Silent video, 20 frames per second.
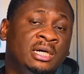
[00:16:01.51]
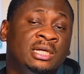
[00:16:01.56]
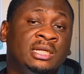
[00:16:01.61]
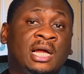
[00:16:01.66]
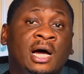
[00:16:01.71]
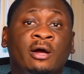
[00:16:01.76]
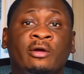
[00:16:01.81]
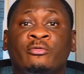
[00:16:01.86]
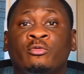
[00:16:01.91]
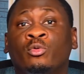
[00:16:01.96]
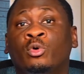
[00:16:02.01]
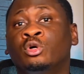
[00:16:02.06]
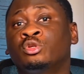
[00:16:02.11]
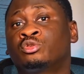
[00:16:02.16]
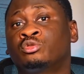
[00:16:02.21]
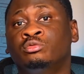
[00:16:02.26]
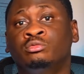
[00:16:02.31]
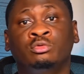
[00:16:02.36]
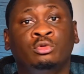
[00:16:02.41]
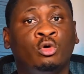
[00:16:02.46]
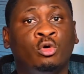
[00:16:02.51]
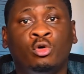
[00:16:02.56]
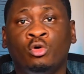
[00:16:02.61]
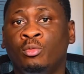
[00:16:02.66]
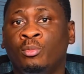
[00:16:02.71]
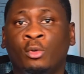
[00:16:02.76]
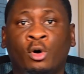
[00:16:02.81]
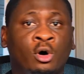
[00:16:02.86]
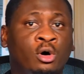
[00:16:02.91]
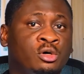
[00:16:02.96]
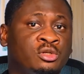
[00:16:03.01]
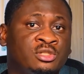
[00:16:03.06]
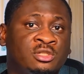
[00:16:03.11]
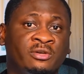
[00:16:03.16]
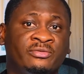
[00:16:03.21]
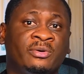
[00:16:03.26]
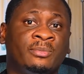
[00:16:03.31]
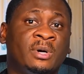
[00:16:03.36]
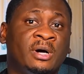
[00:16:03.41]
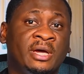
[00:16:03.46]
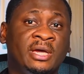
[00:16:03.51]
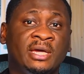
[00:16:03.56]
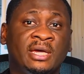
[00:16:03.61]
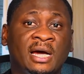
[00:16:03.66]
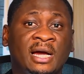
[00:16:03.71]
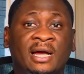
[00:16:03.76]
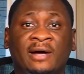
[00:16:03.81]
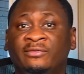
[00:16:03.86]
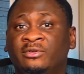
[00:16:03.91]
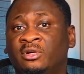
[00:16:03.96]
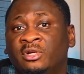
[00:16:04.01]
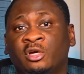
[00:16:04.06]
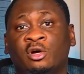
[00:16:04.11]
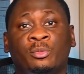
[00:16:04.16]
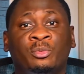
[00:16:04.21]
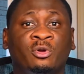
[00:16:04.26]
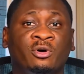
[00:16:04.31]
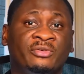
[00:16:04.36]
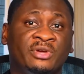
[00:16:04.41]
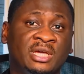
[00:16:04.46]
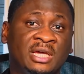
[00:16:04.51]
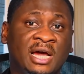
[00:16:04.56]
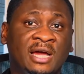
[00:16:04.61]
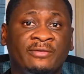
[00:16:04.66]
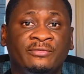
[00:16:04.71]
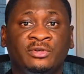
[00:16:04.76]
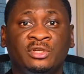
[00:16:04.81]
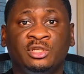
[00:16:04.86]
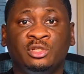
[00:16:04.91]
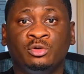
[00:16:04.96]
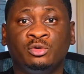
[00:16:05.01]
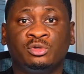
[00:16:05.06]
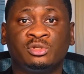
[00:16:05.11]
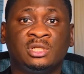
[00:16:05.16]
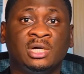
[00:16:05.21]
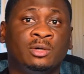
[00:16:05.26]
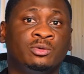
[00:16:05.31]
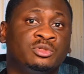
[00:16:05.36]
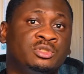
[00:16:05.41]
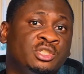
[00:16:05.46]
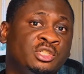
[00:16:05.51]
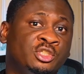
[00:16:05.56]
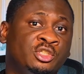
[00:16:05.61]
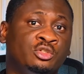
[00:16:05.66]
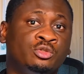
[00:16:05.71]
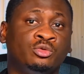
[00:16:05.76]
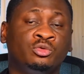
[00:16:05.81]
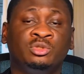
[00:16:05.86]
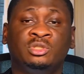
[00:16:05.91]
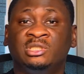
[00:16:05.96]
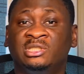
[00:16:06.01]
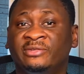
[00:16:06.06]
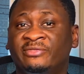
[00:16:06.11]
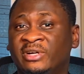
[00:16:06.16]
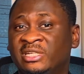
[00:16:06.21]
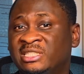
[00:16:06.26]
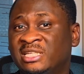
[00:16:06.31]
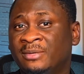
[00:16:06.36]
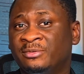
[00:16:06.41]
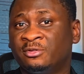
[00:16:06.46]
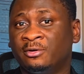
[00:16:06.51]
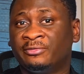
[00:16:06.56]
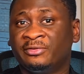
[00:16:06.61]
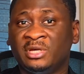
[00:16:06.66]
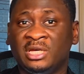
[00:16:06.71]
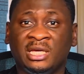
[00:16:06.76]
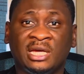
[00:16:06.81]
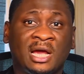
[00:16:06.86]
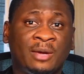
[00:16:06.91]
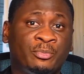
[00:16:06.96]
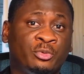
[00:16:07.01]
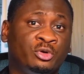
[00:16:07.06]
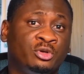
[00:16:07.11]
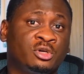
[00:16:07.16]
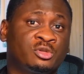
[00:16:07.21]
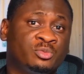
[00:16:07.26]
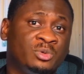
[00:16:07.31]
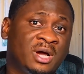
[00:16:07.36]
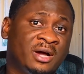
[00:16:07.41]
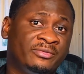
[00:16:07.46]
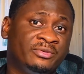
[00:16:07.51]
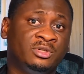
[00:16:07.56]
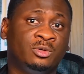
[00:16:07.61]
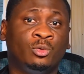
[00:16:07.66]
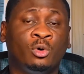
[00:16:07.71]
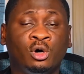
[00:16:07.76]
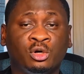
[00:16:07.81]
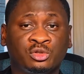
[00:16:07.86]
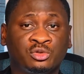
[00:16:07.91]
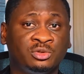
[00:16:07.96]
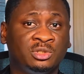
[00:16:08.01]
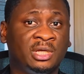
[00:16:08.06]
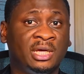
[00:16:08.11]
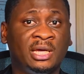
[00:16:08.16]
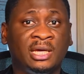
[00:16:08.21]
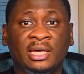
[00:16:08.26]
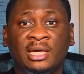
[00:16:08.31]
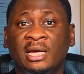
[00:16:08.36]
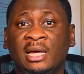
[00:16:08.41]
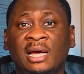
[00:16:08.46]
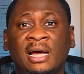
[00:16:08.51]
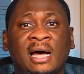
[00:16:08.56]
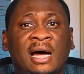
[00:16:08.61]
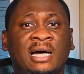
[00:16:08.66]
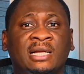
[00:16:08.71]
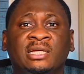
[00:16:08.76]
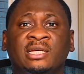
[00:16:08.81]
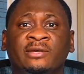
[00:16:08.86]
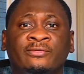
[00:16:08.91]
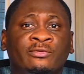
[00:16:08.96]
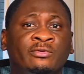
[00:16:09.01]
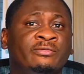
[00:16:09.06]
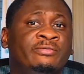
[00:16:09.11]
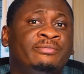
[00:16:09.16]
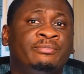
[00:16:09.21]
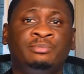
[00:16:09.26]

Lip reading: Now, if you want to know more stuff about AI, I've done a couple of AI videos that will teach you the different types of AI products we have in the world today, and even